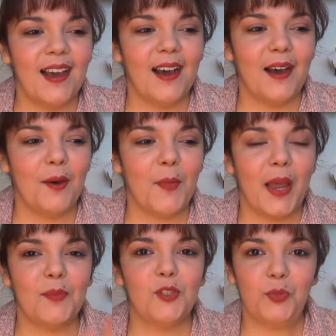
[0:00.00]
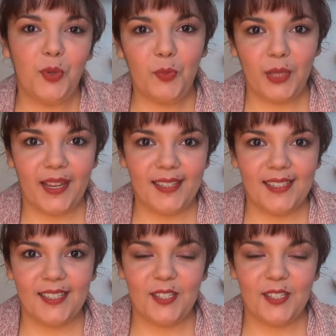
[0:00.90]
I'm super blessed.